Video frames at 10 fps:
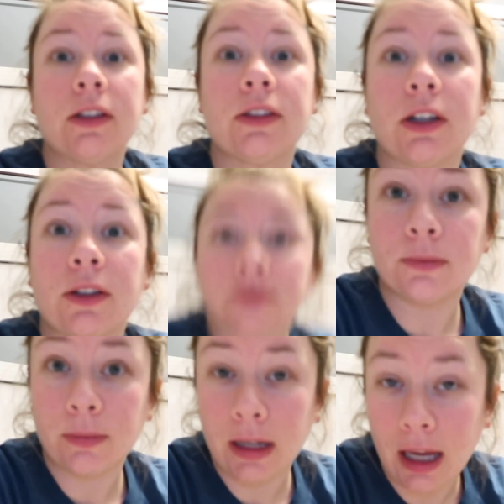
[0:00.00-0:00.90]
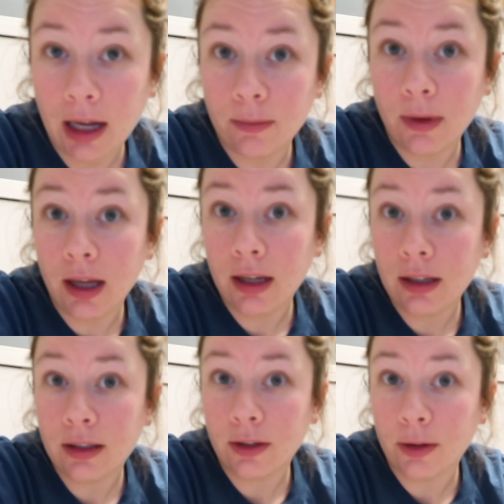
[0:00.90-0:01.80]
so my cat
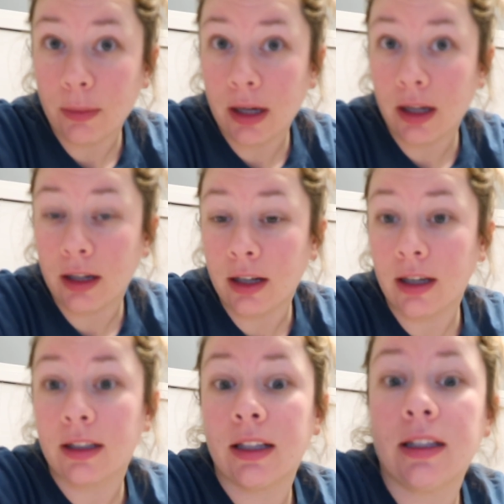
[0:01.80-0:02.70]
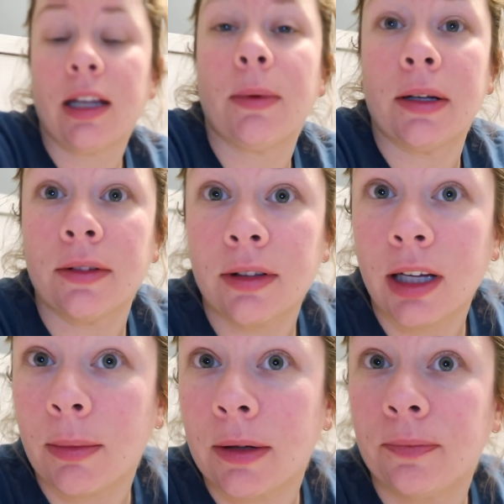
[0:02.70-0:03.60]
may or may not knock this. Come on,
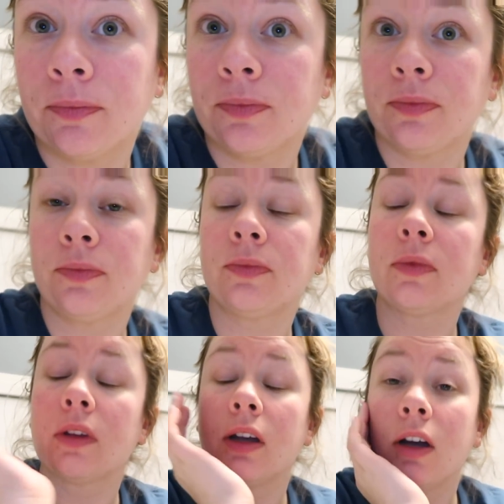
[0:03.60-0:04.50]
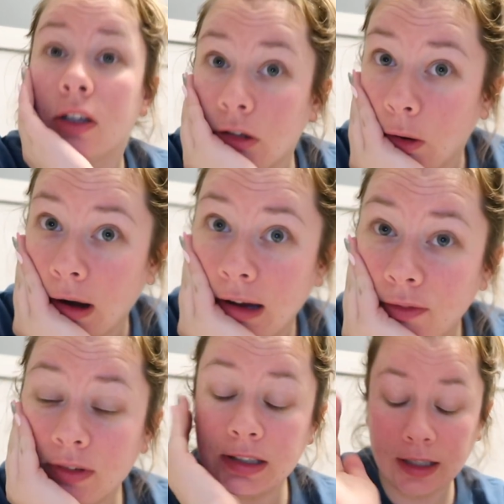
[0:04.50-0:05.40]
come on. So I
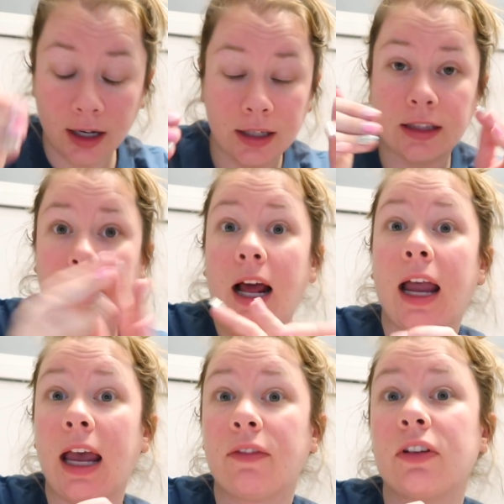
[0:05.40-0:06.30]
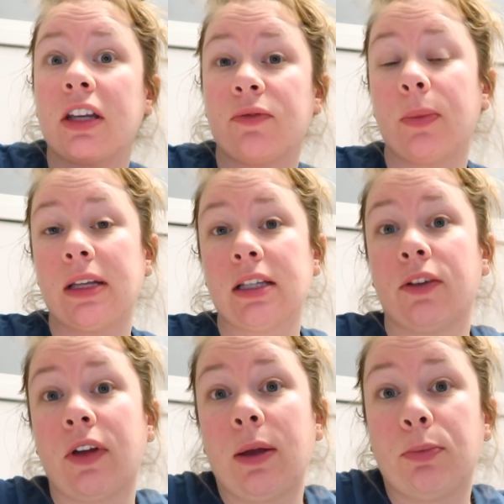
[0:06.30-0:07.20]
have decided that I have to give
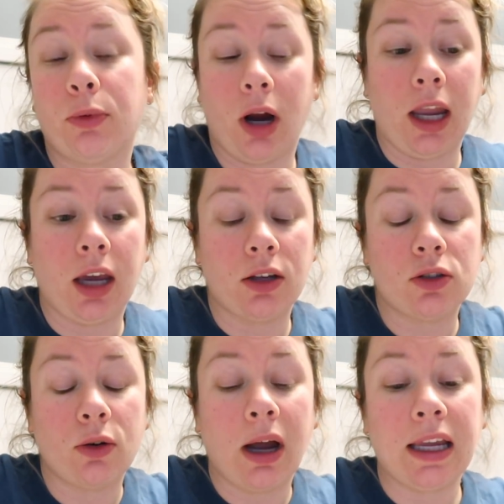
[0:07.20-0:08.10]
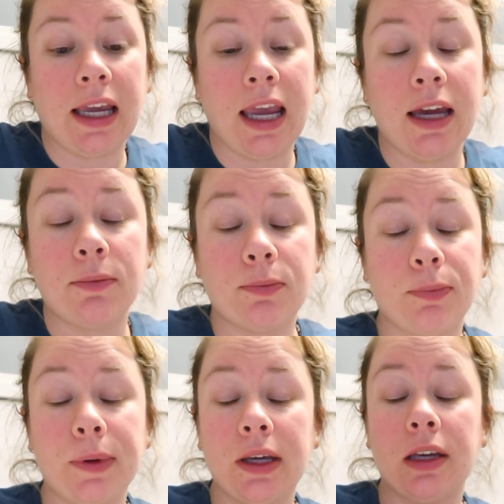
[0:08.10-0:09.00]
myself a break. So I can't
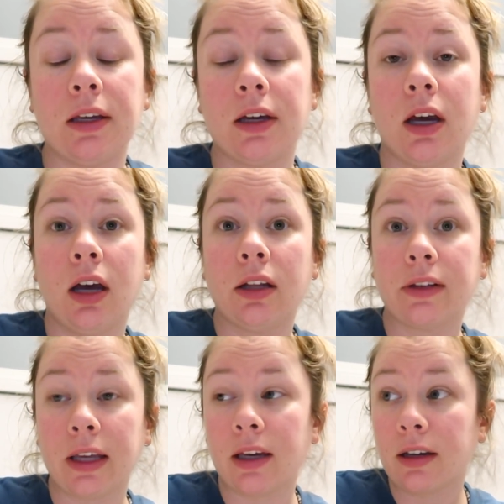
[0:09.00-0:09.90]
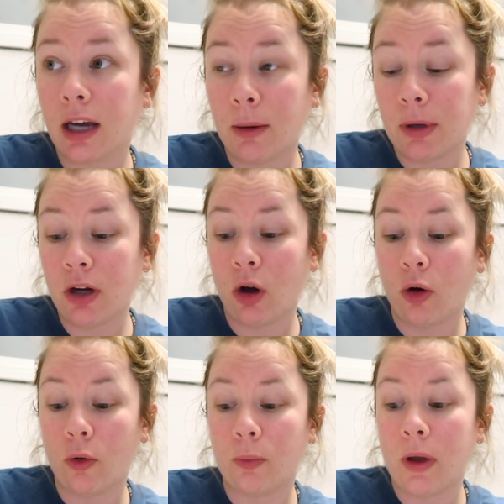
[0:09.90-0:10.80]
be like coming
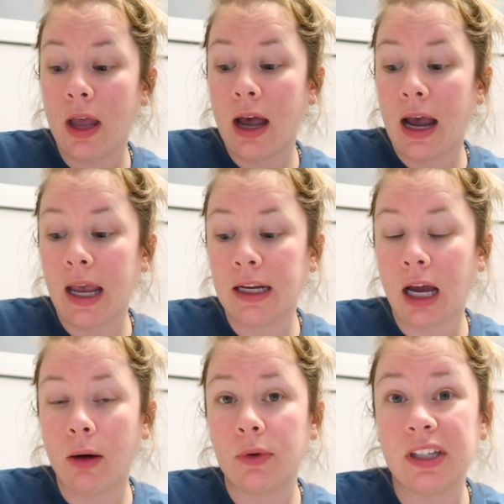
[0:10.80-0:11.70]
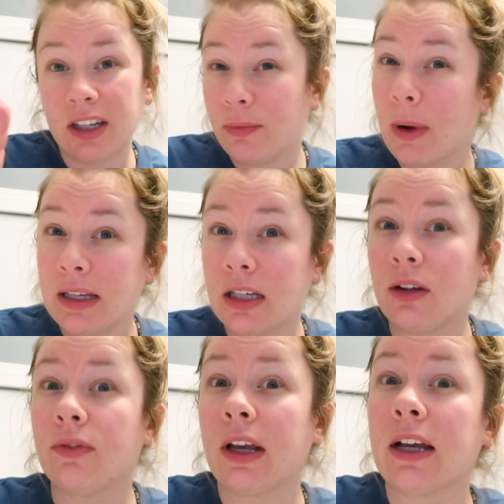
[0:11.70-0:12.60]
home, and I would give
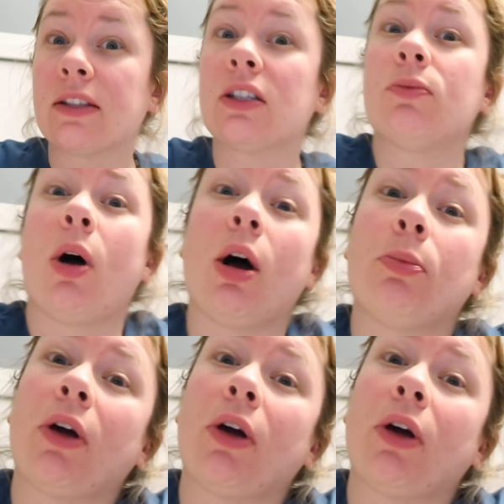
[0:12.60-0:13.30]
myself like a small